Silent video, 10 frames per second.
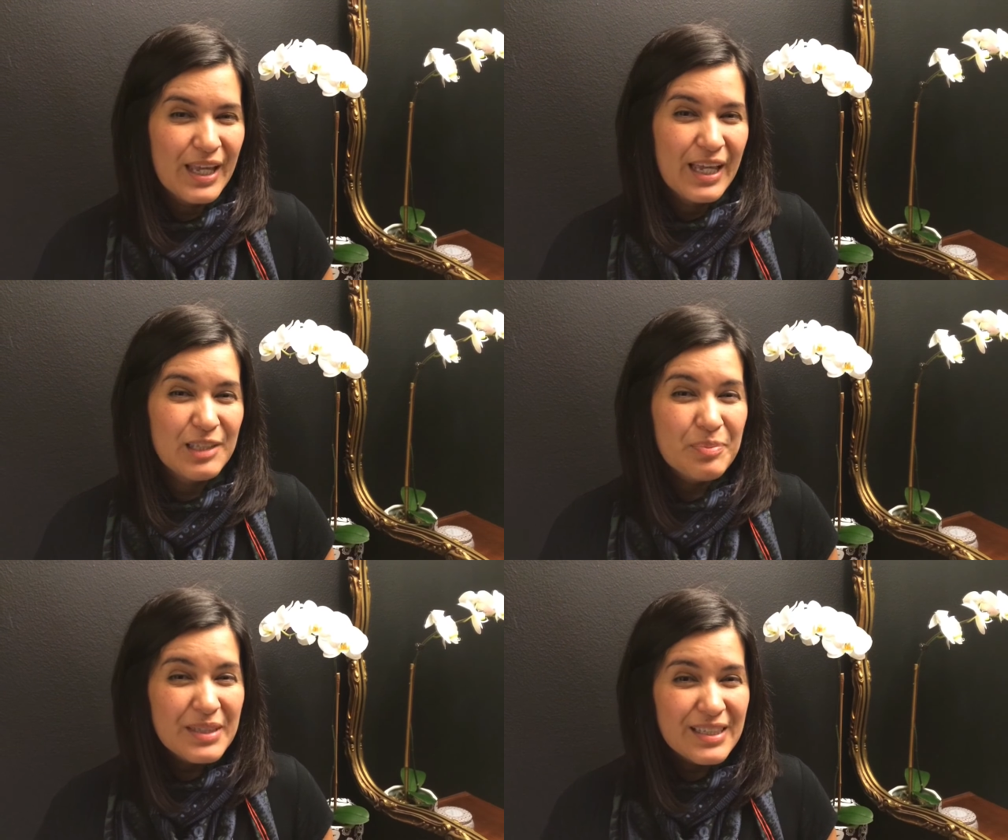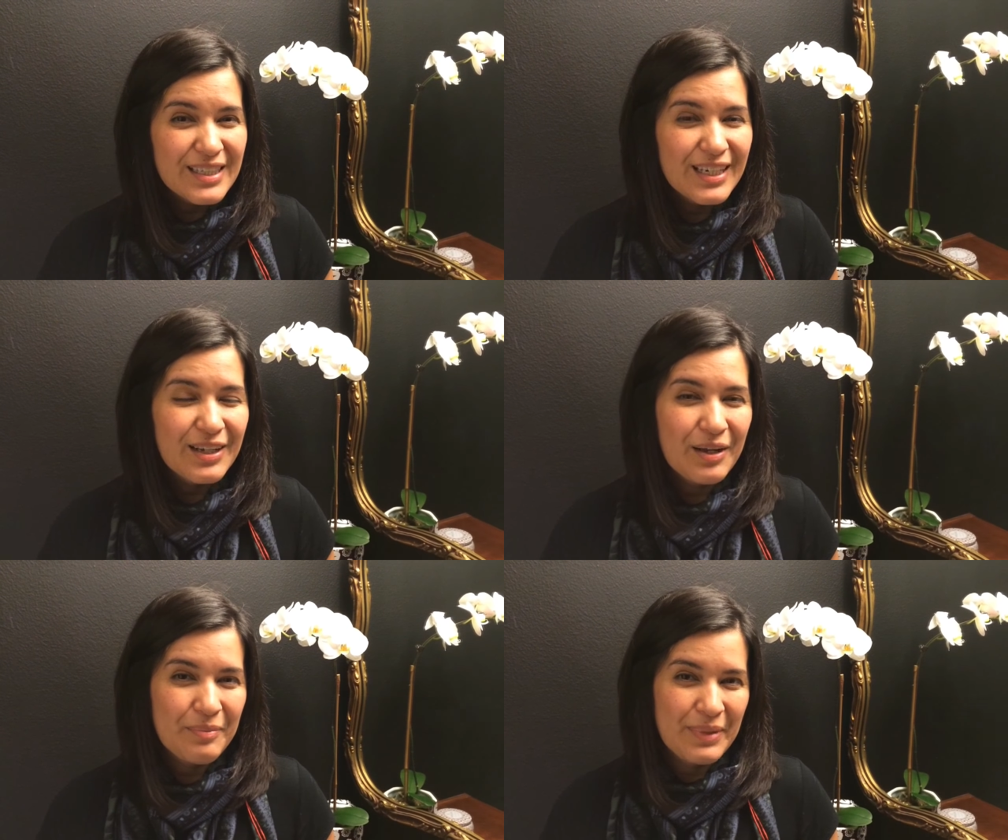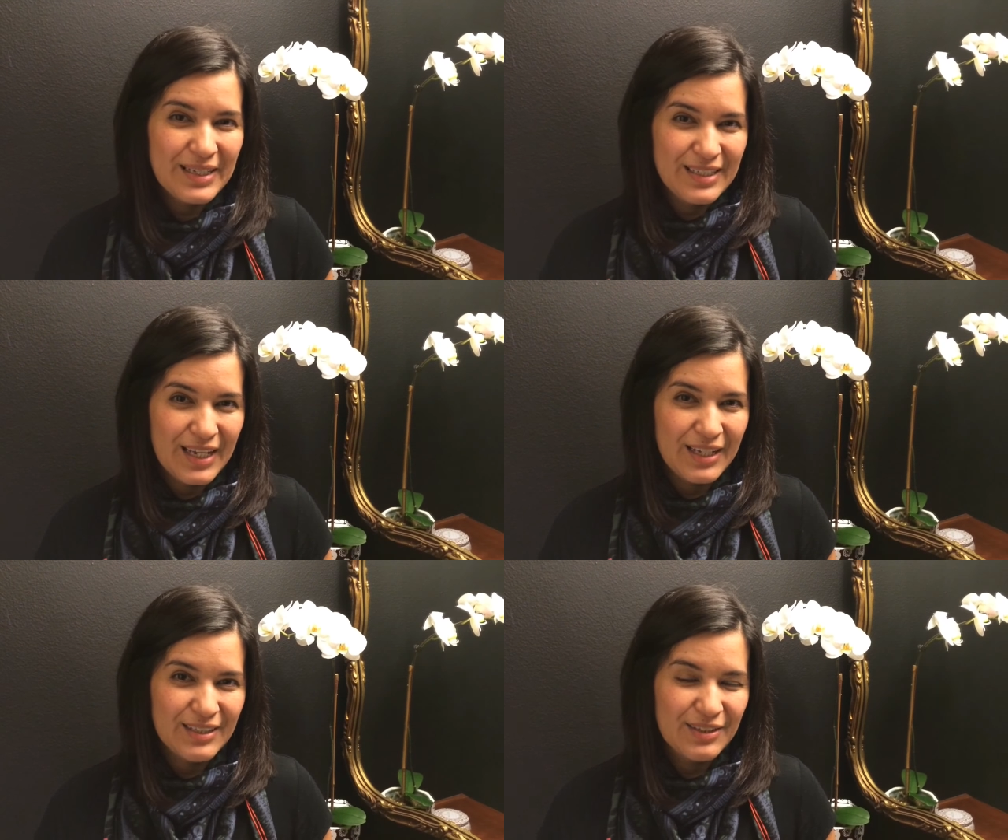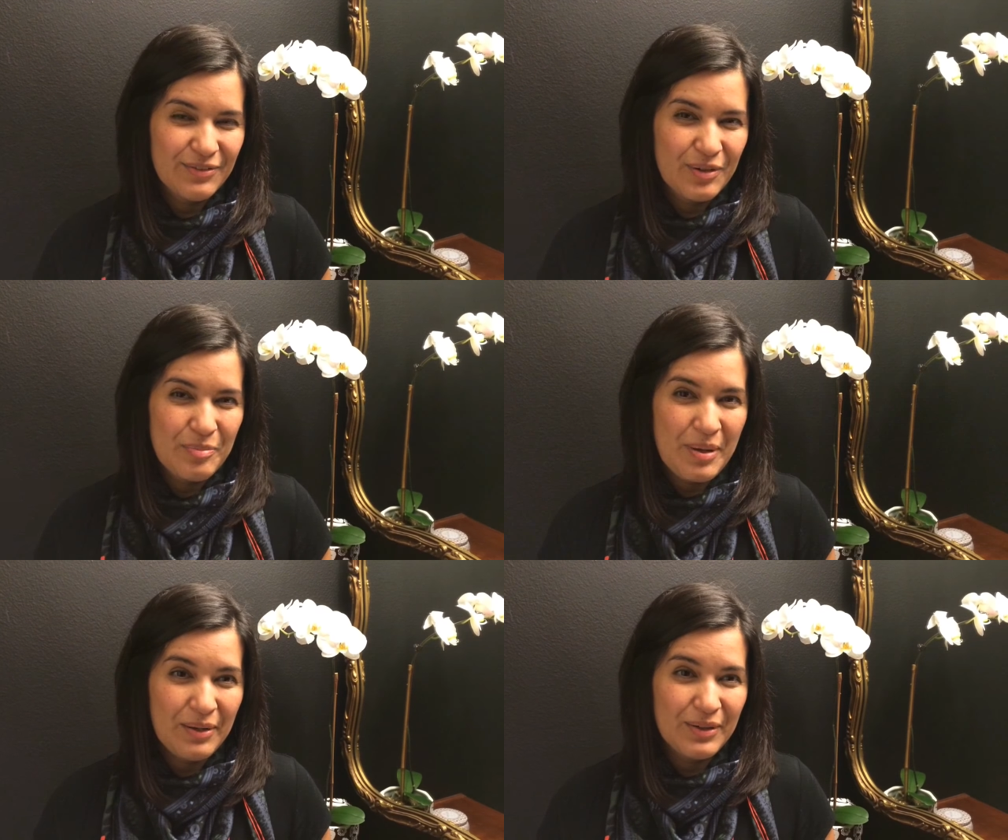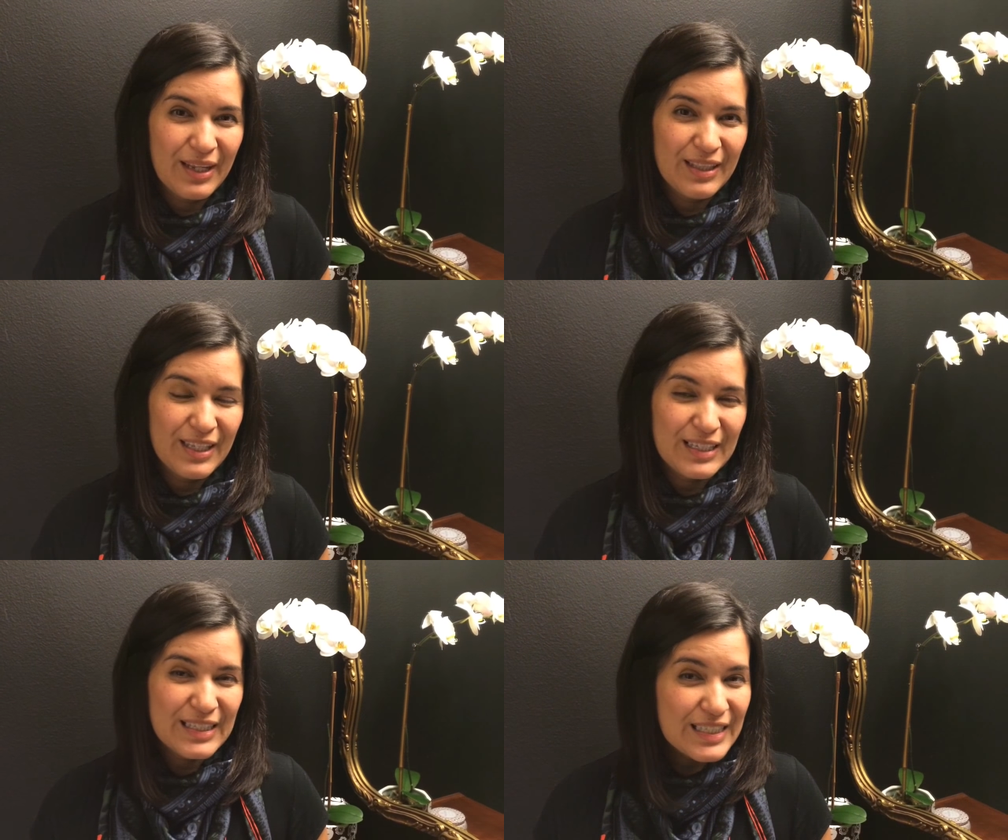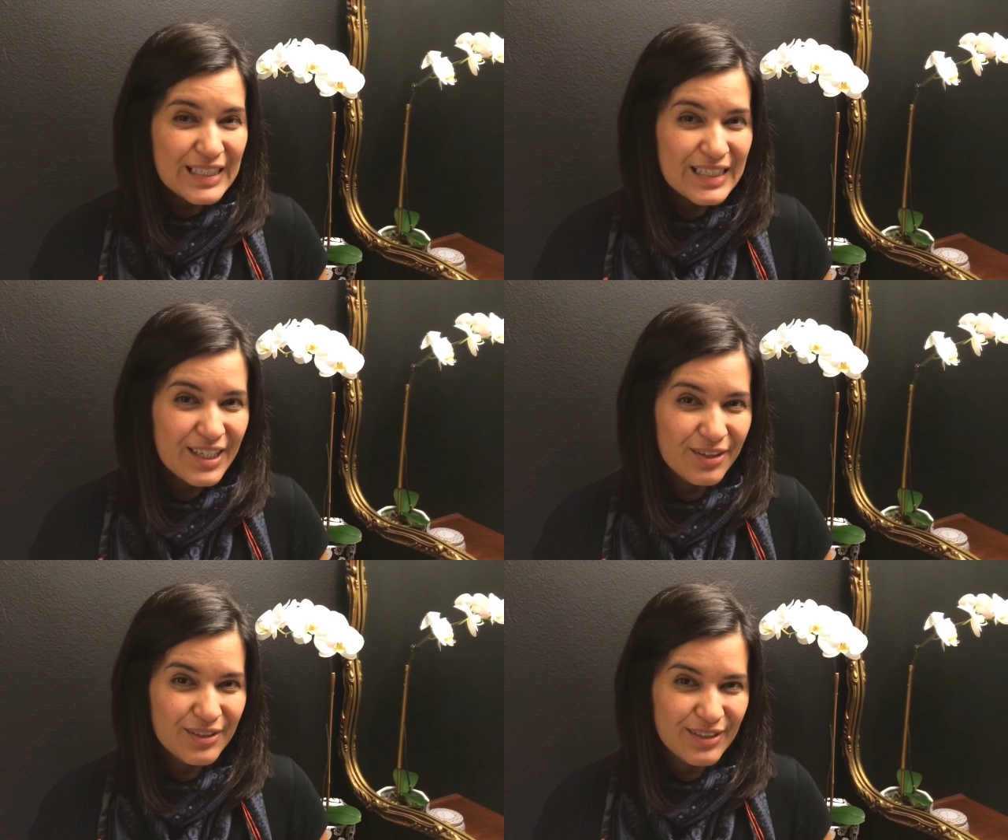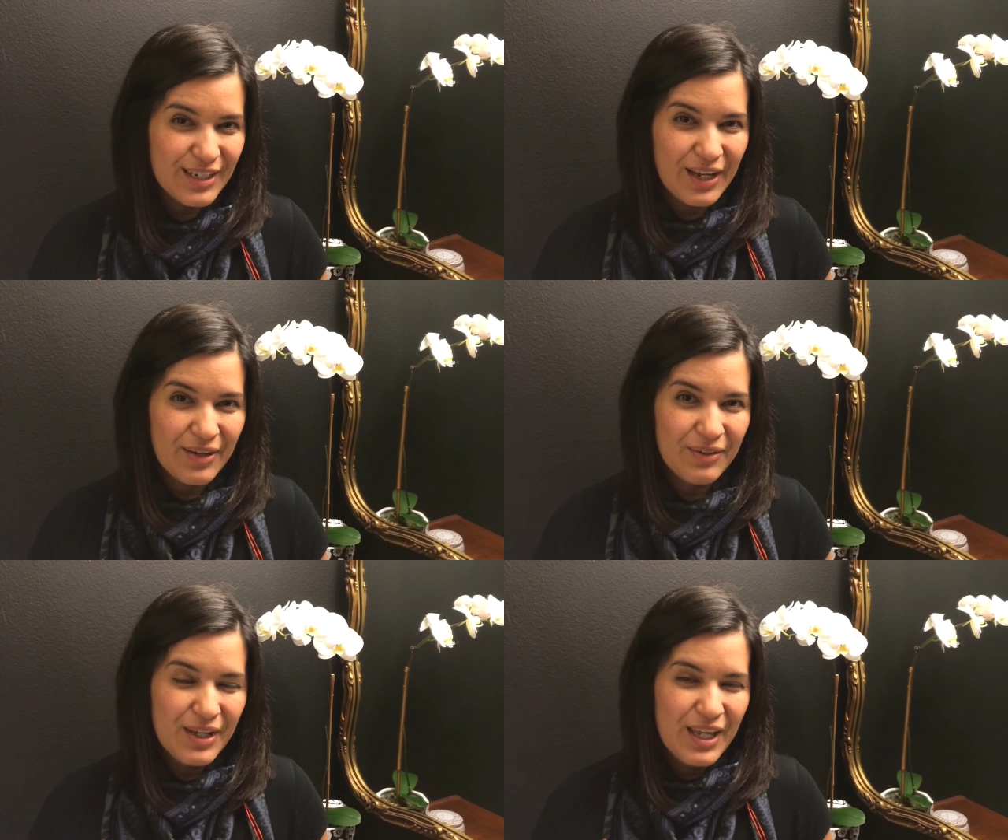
It's been sitting at my desk for about, I think, six years now.